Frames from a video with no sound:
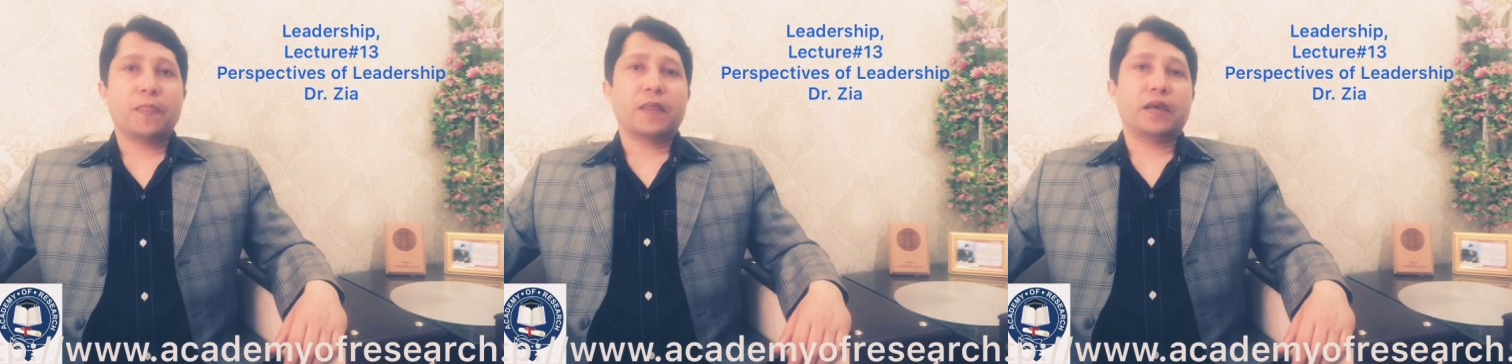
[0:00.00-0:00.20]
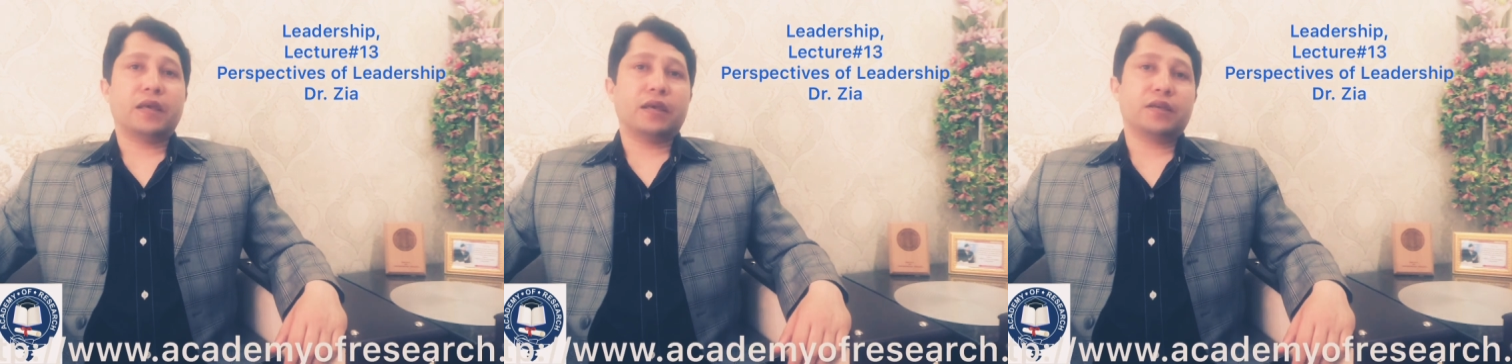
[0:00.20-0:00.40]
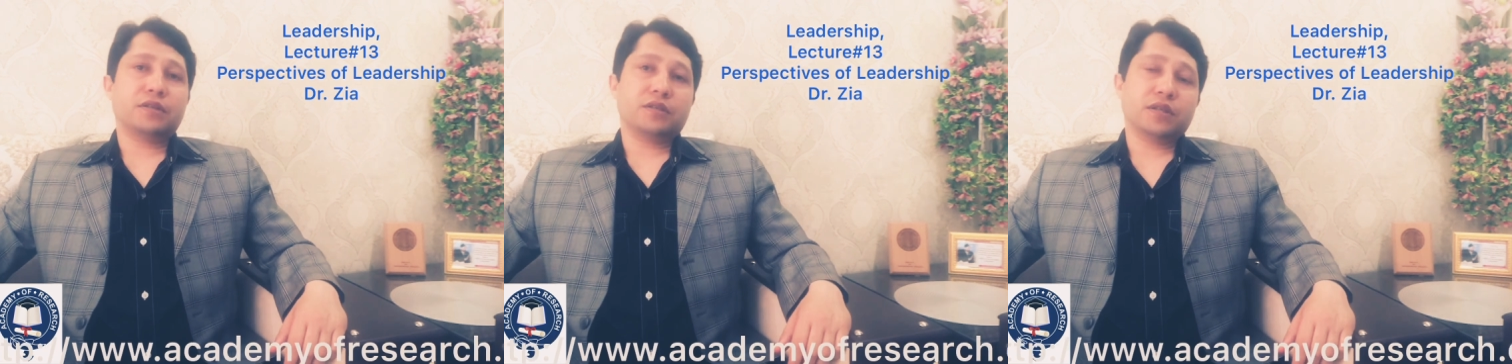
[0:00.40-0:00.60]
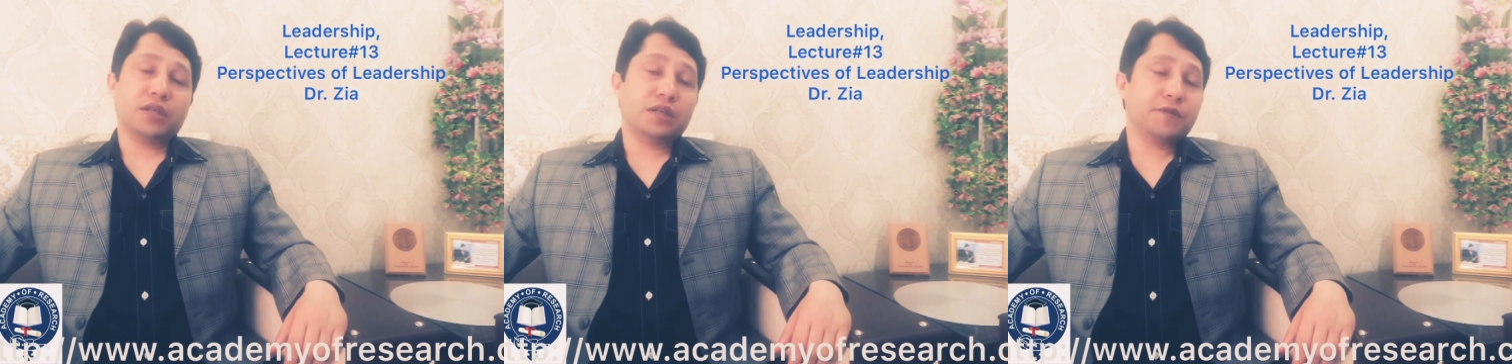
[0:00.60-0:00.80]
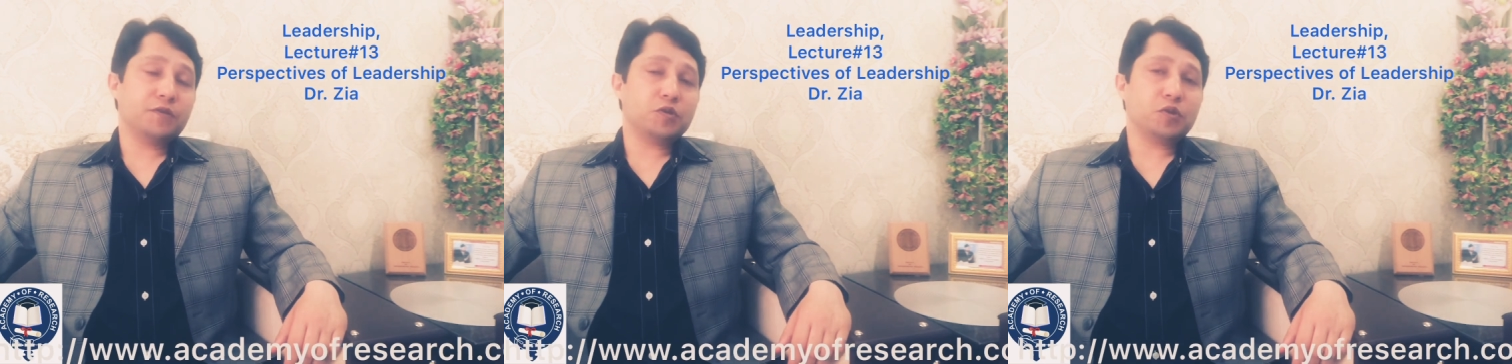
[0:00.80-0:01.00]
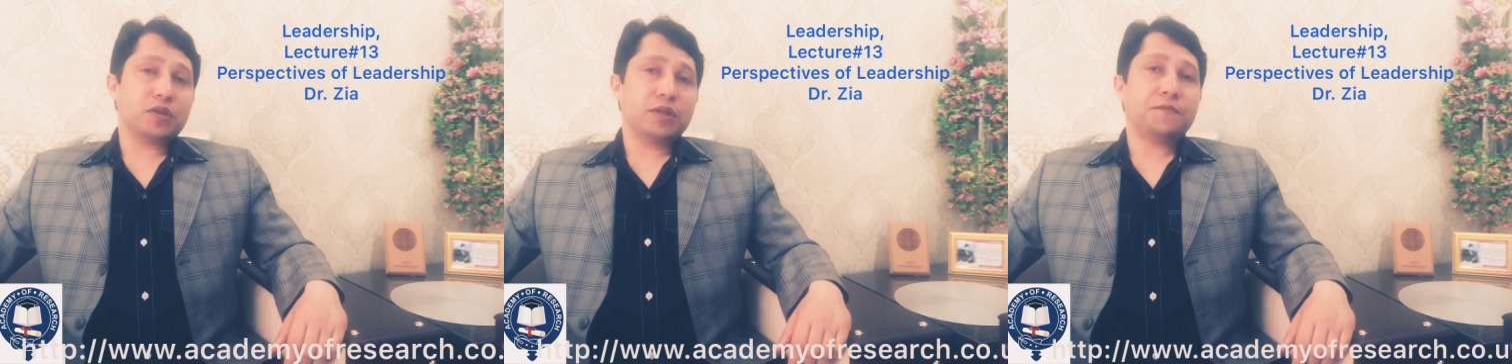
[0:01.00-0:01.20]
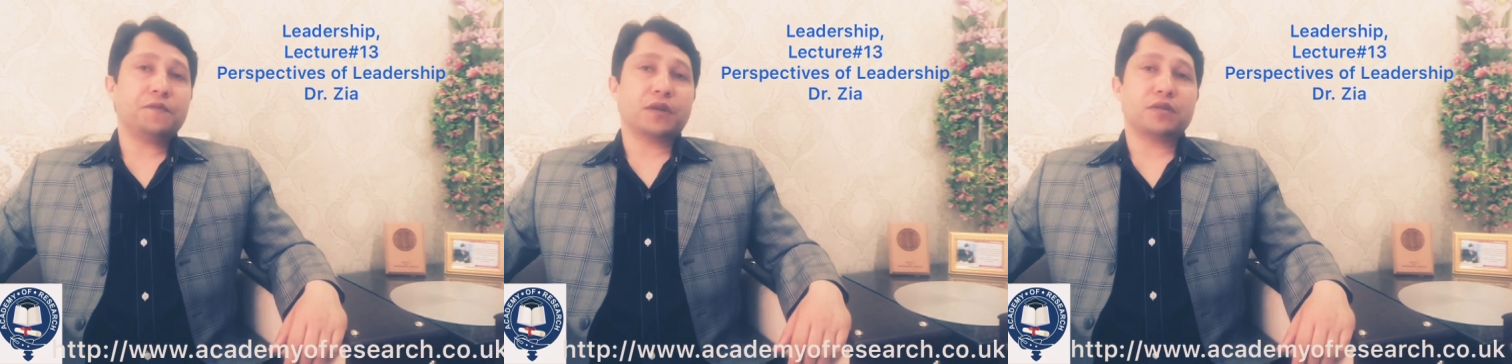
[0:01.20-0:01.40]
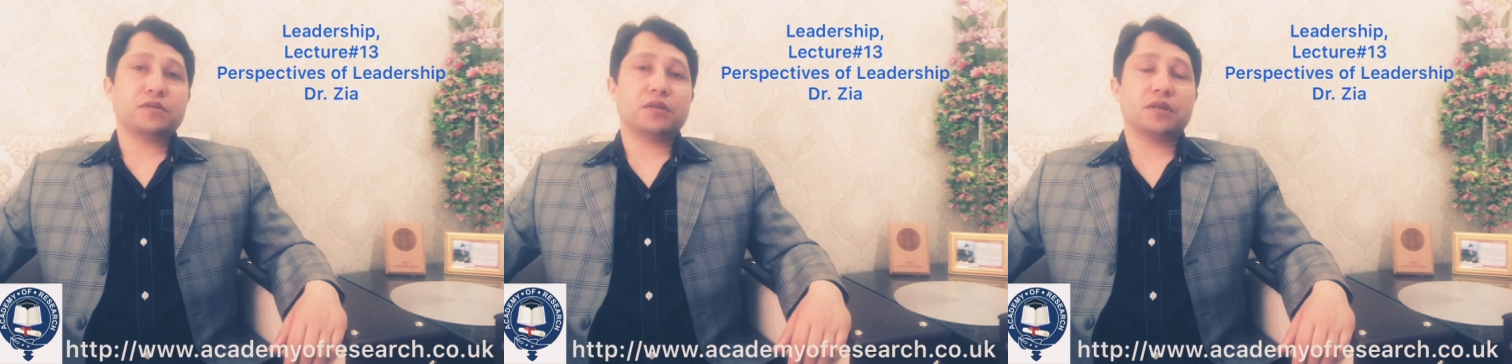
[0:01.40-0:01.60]
in individual
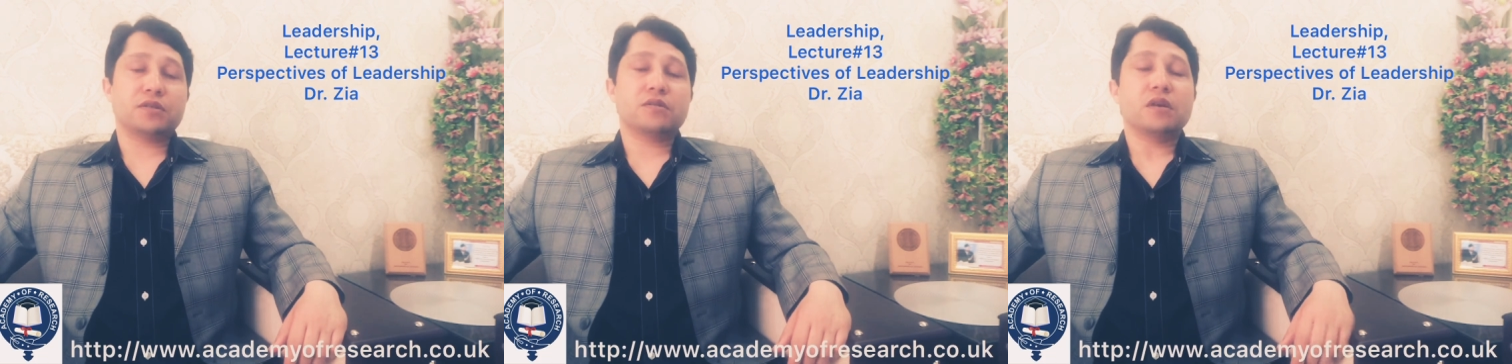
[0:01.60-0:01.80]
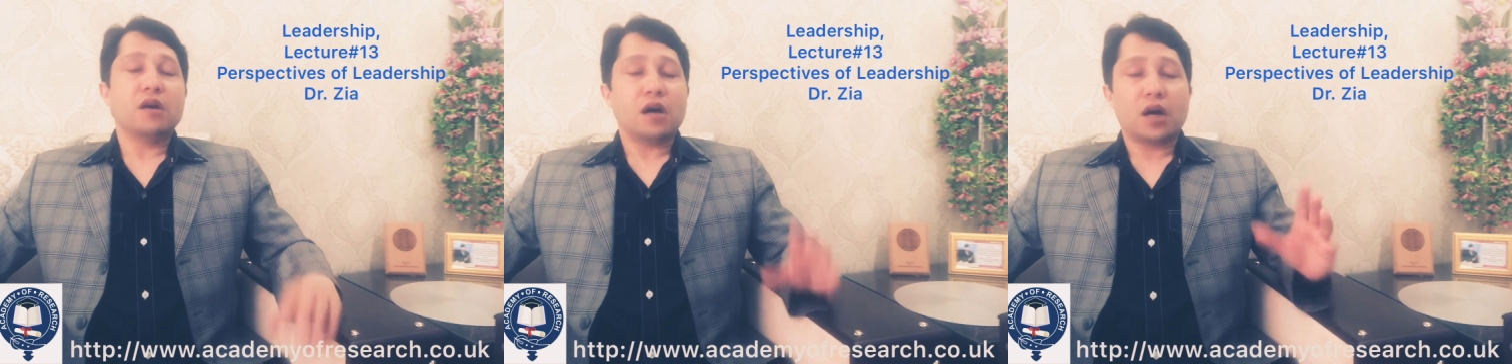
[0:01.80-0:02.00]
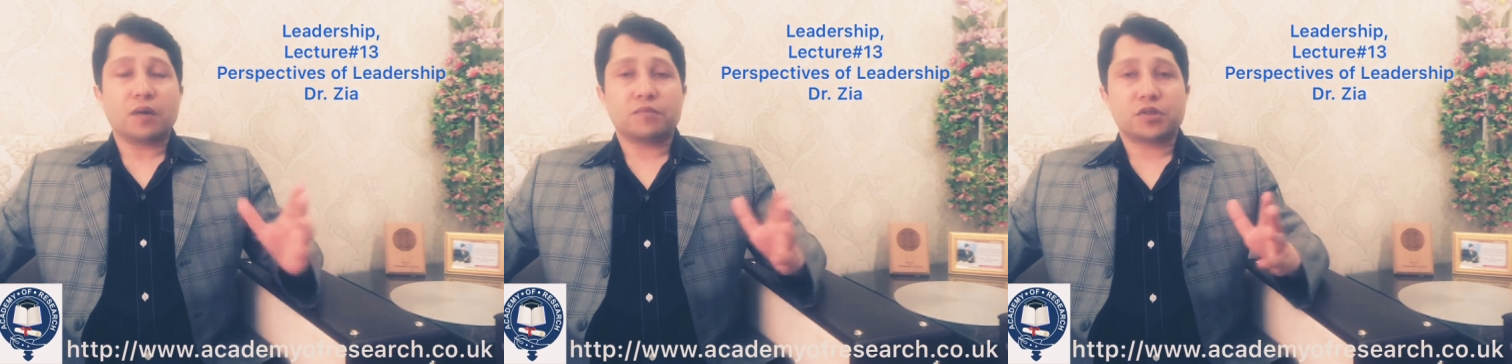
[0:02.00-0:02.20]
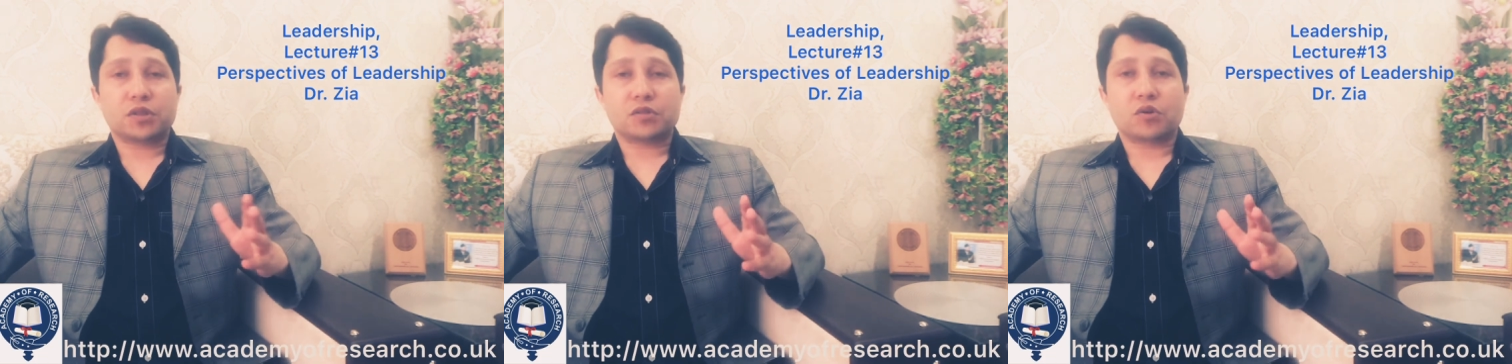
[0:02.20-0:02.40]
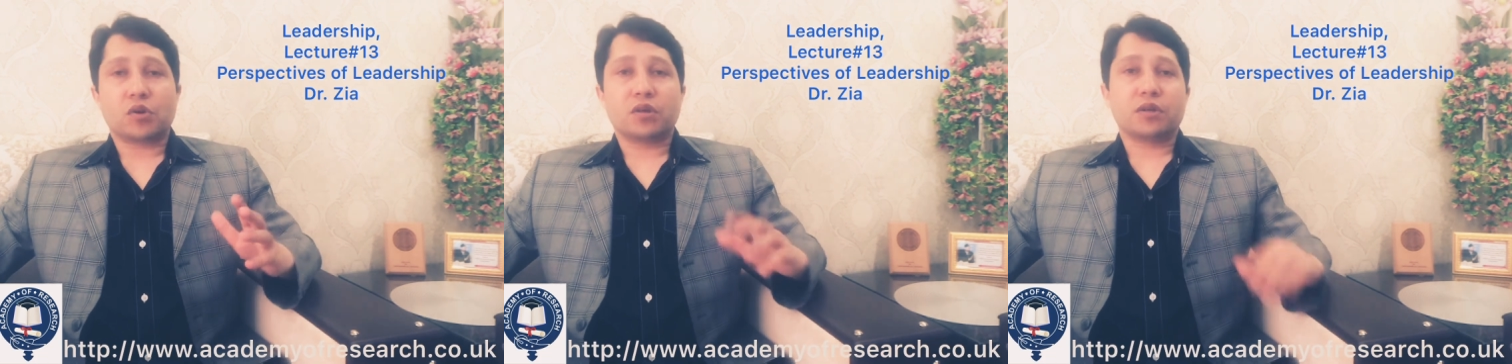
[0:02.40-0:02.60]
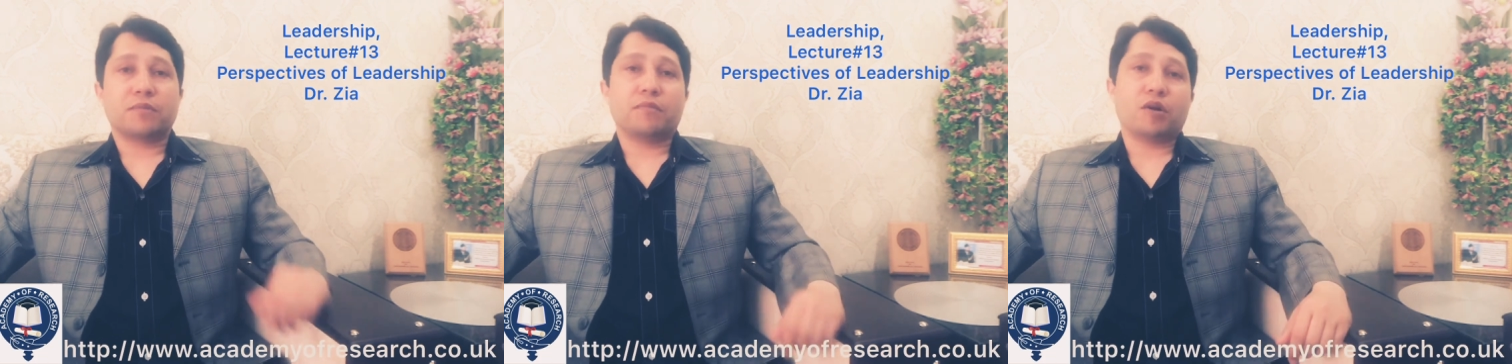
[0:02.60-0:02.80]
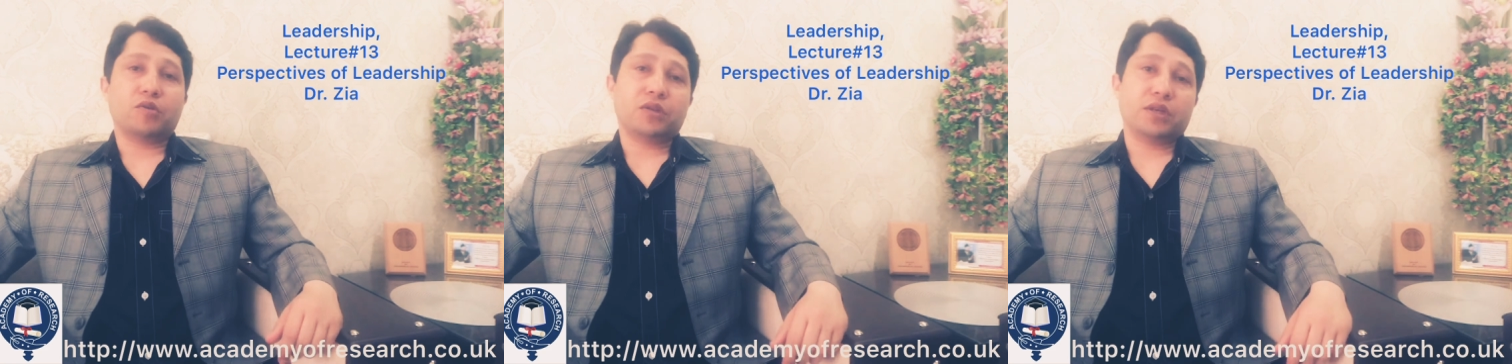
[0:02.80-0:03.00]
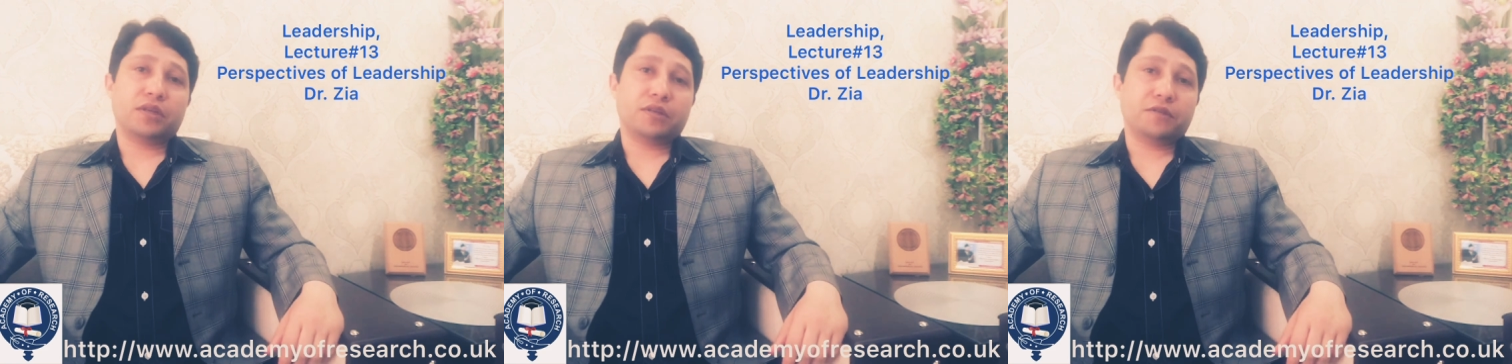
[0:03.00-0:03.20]
differences I'm just talking about
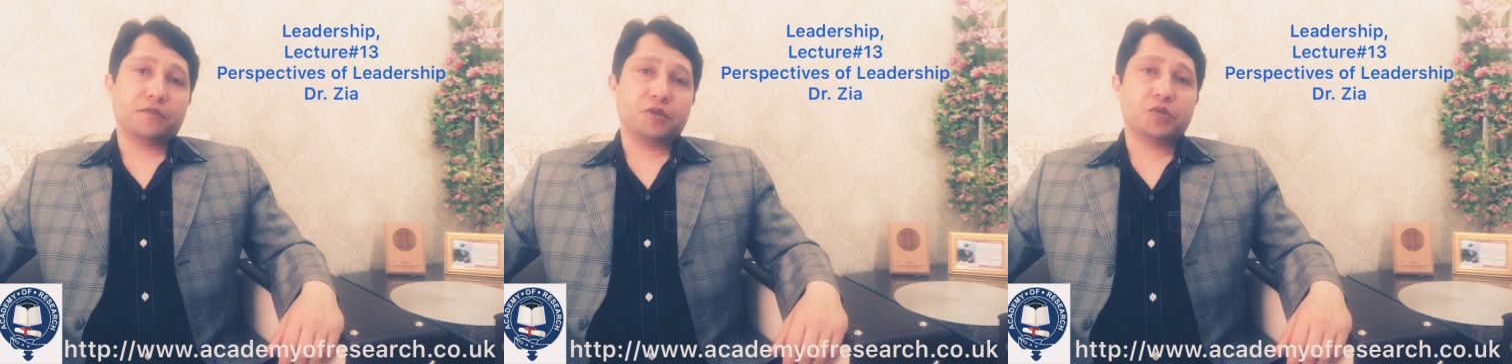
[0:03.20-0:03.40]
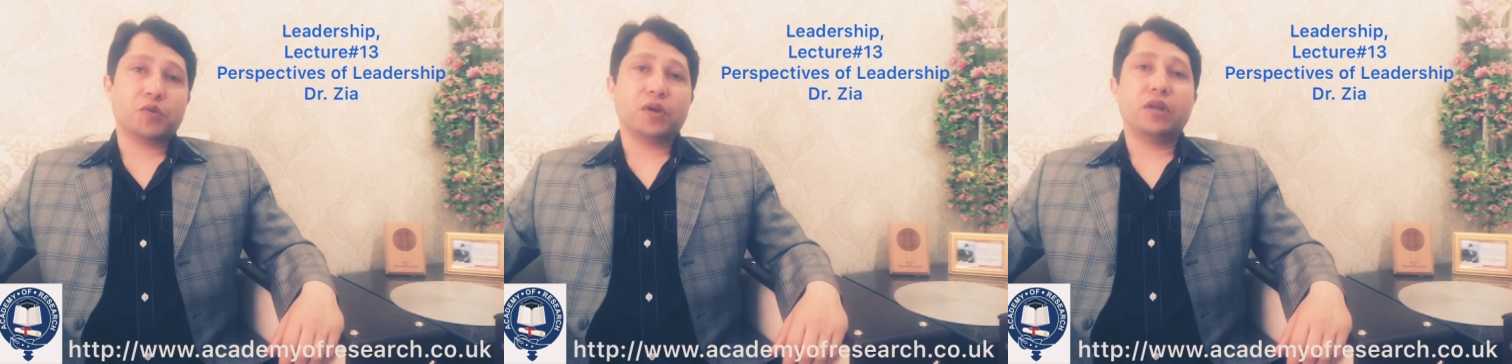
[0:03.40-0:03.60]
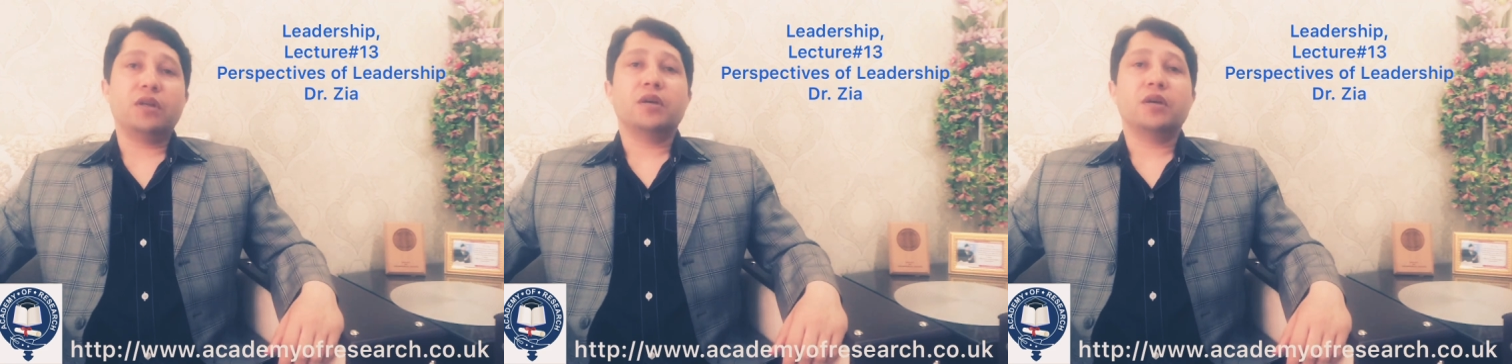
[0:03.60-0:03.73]
individual